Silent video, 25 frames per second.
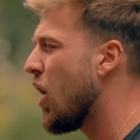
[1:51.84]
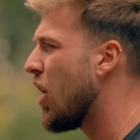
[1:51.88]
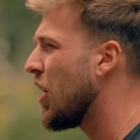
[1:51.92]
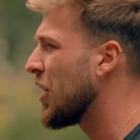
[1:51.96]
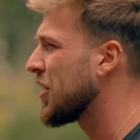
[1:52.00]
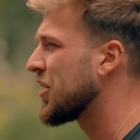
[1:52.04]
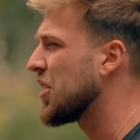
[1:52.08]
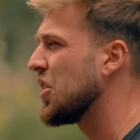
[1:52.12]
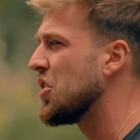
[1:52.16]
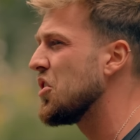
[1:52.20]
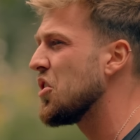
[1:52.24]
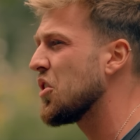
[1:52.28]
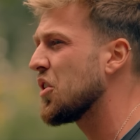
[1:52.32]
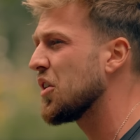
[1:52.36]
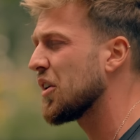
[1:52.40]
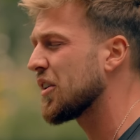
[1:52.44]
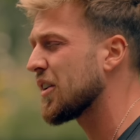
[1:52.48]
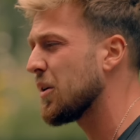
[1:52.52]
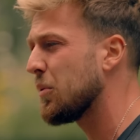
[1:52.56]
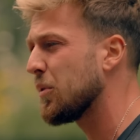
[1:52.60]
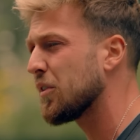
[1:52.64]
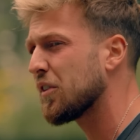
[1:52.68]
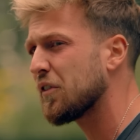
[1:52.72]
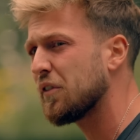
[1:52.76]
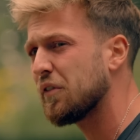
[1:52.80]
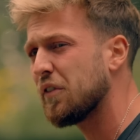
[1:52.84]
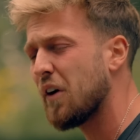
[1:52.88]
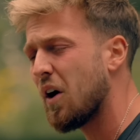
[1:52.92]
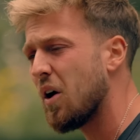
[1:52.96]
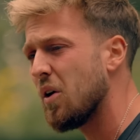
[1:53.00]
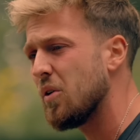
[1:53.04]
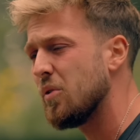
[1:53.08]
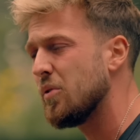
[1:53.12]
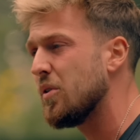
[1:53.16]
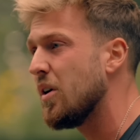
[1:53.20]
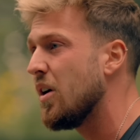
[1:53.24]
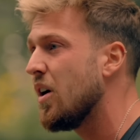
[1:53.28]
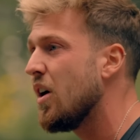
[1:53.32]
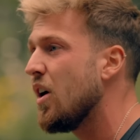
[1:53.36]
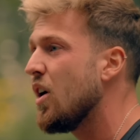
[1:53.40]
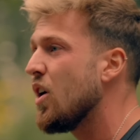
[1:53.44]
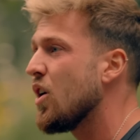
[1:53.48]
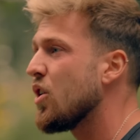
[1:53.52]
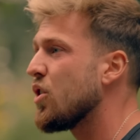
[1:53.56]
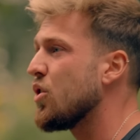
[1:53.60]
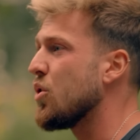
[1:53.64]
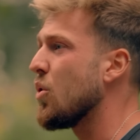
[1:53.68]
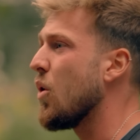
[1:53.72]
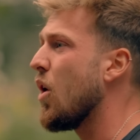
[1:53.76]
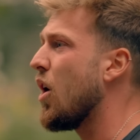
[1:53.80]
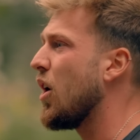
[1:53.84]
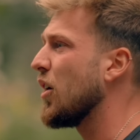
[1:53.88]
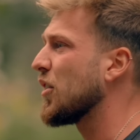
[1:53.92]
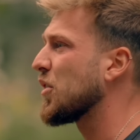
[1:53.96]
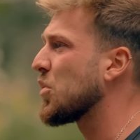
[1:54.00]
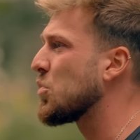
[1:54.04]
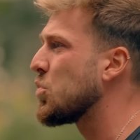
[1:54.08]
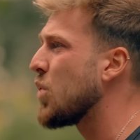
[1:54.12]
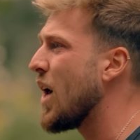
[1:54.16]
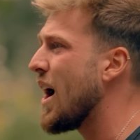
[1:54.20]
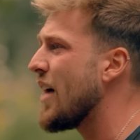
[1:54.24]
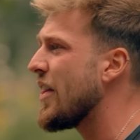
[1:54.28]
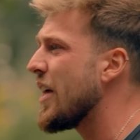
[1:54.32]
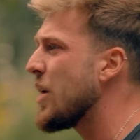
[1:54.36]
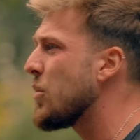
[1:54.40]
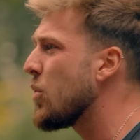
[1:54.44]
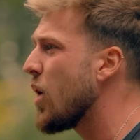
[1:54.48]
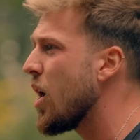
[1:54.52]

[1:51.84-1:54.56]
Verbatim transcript: asked to look at someone's phone, who asked where they